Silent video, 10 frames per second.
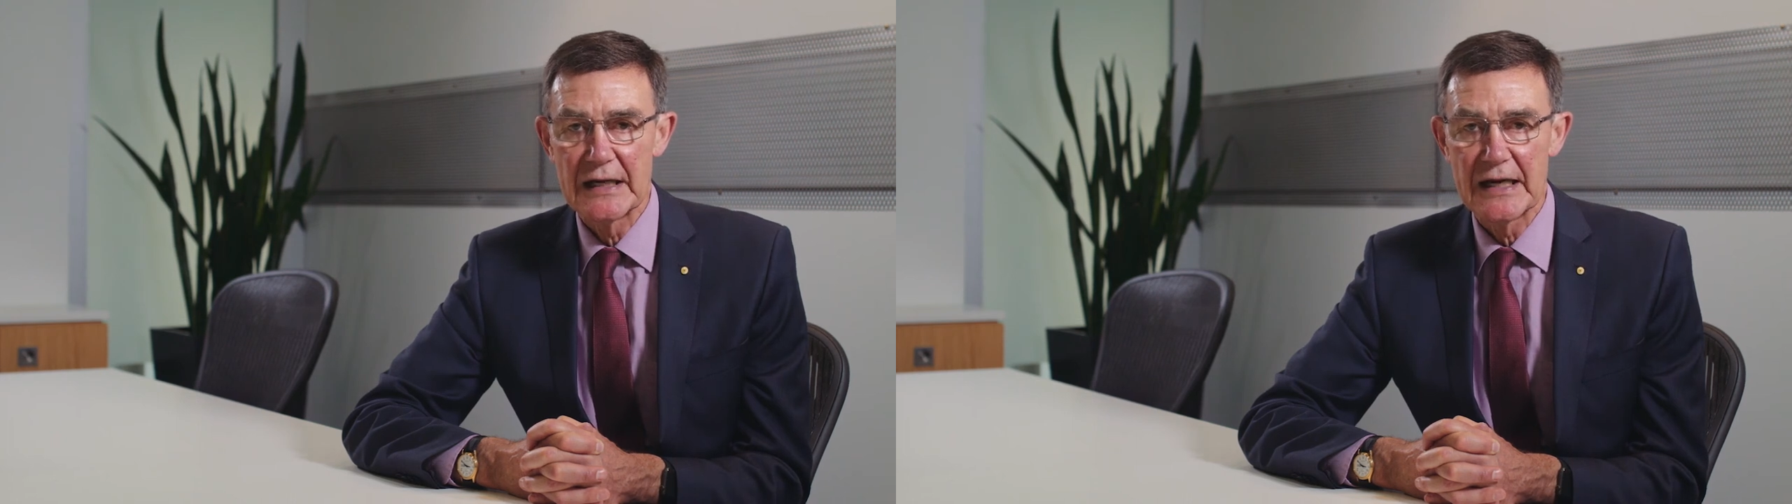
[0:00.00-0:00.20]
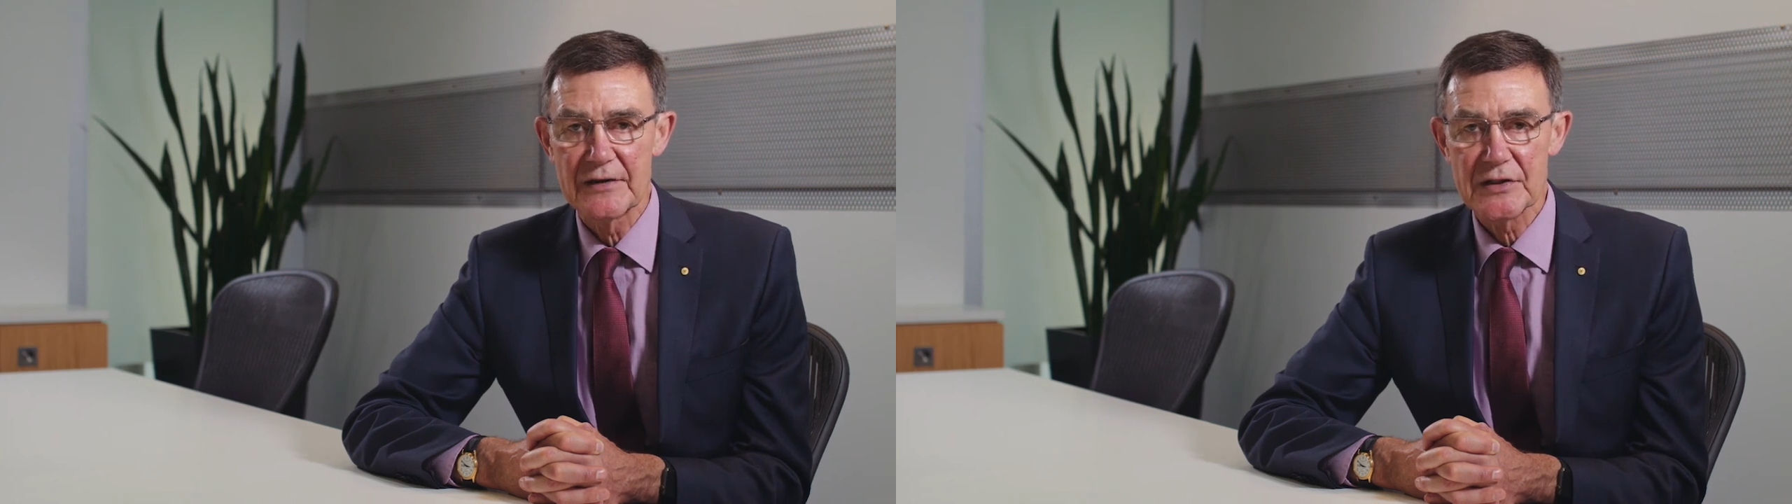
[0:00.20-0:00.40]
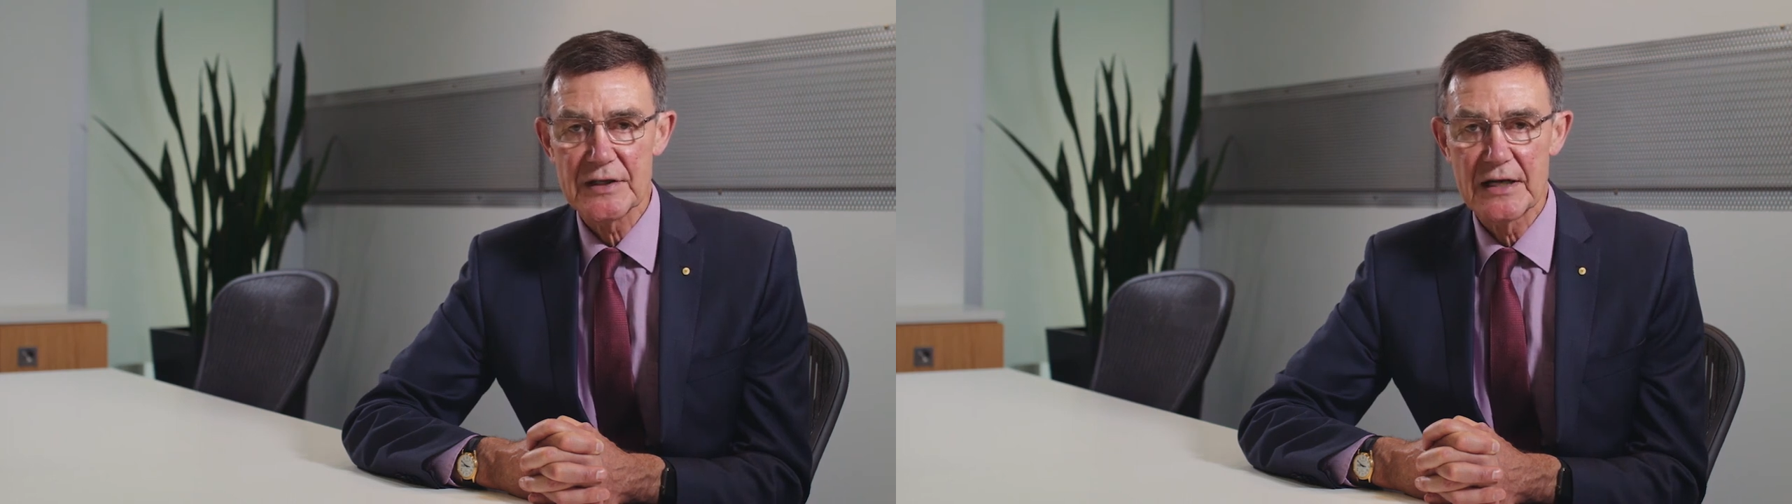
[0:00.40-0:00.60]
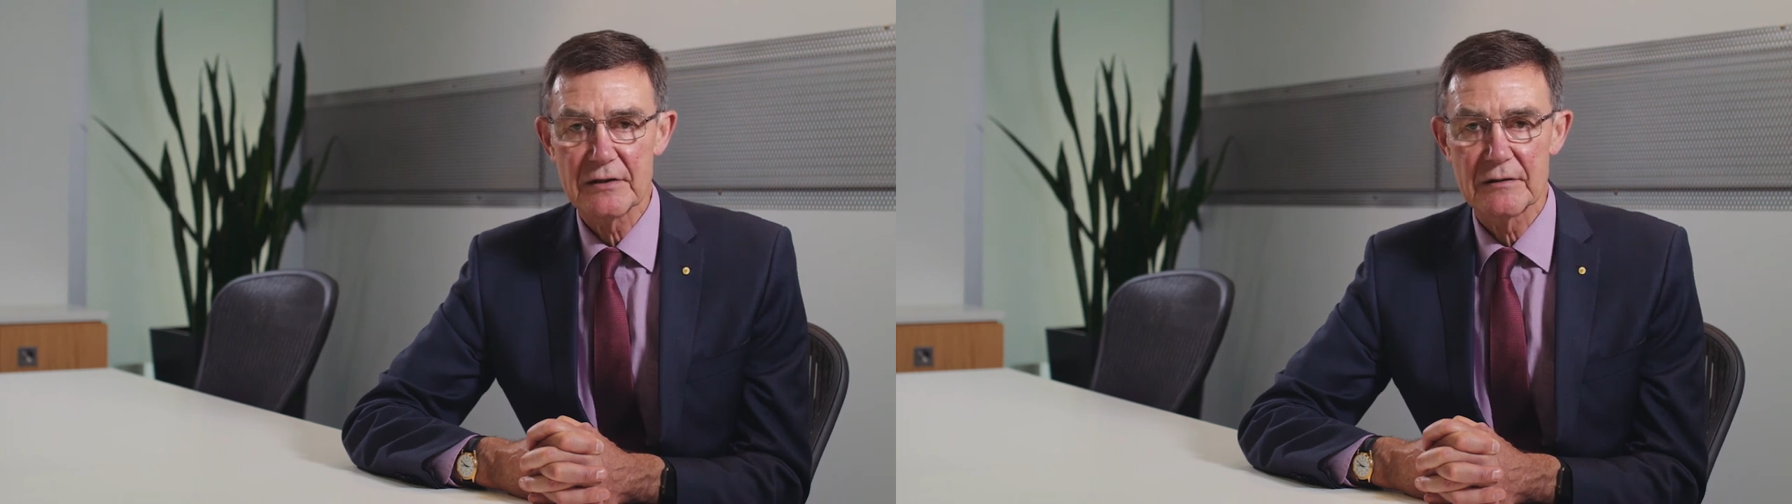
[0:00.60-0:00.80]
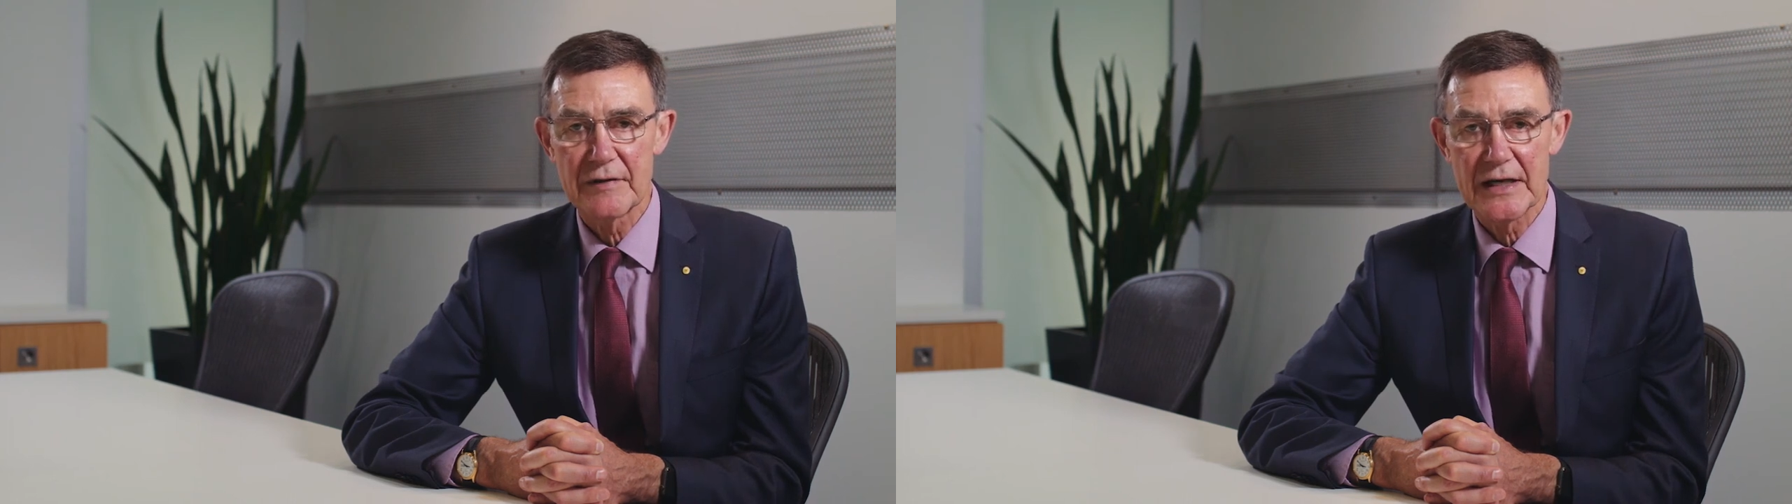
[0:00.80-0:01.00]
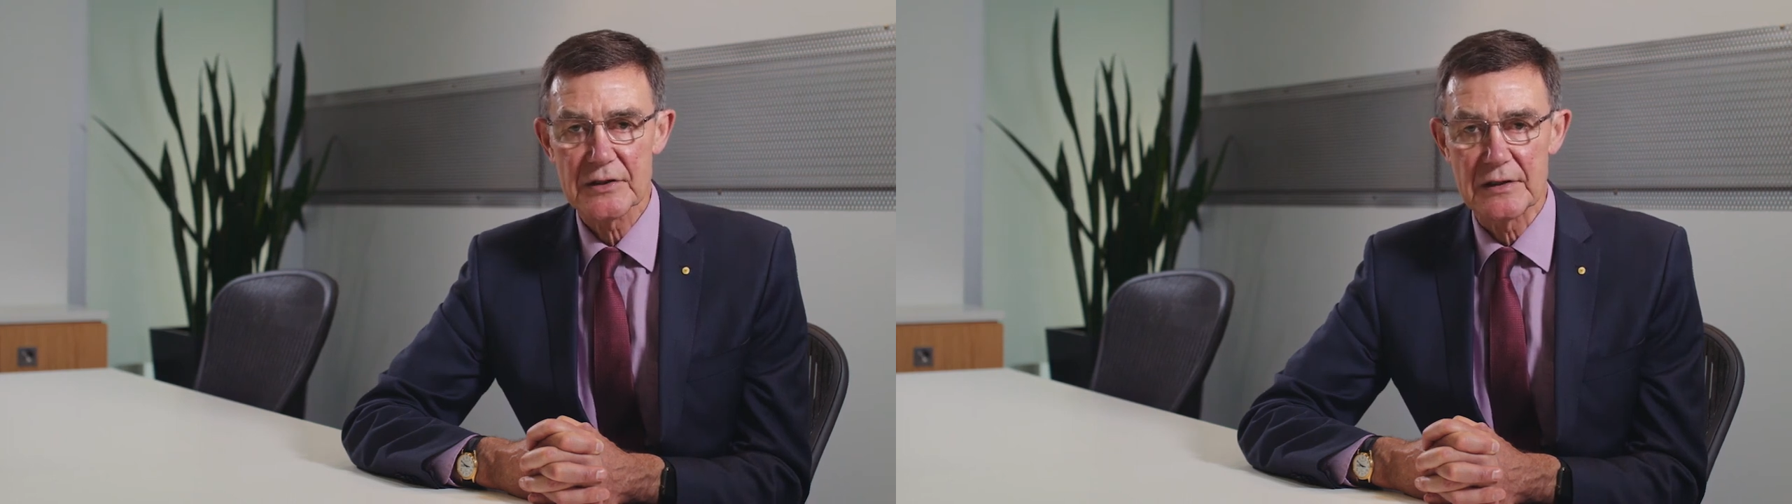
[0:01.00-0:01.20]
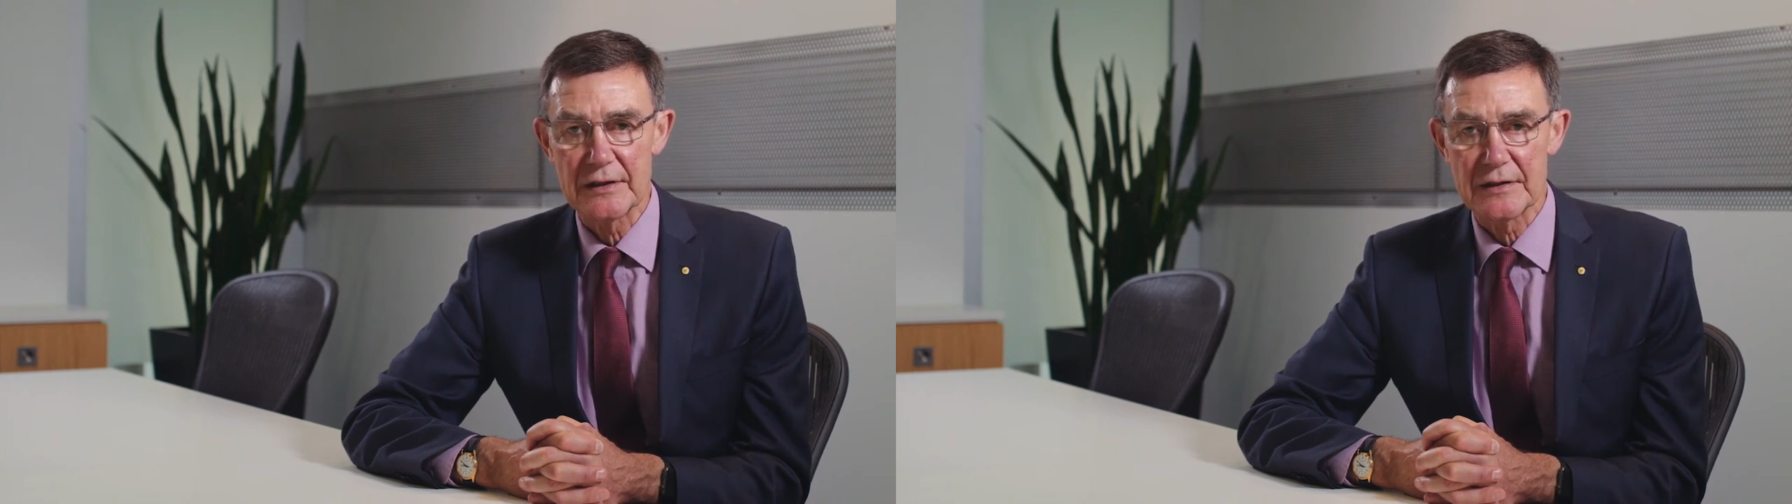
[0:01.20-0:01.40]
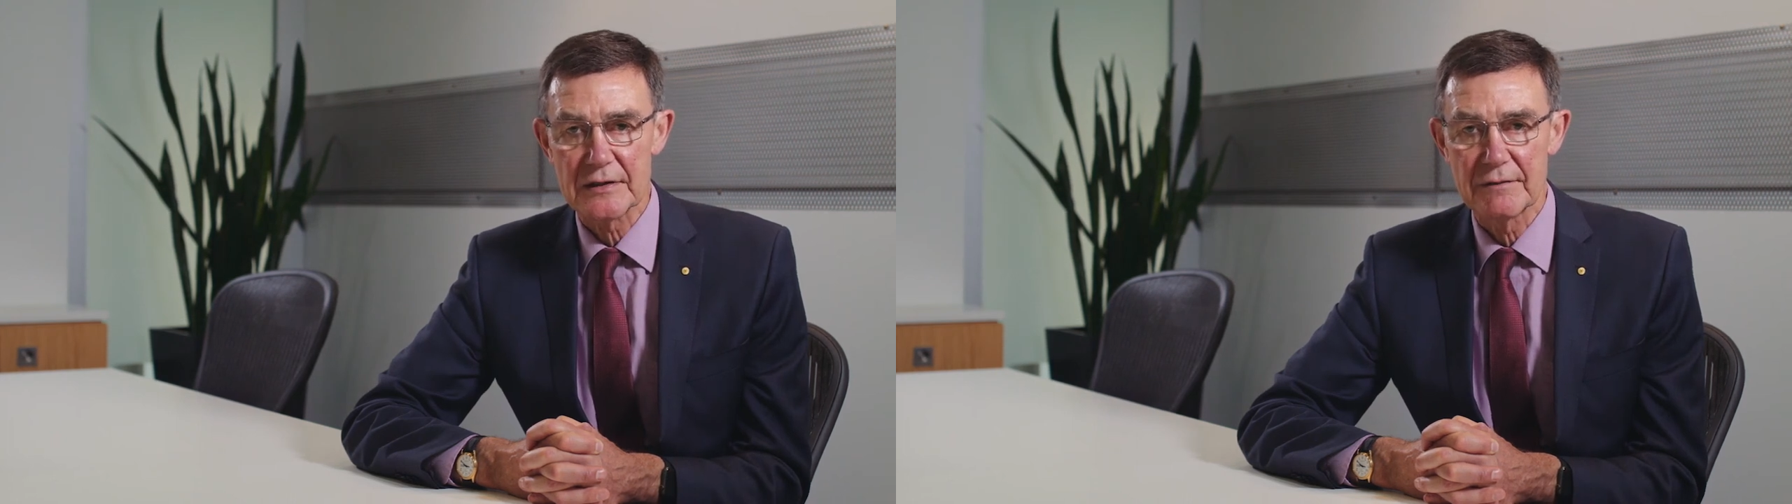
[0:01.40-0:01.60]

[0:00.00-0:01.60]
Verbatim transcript: and the Center of Excellence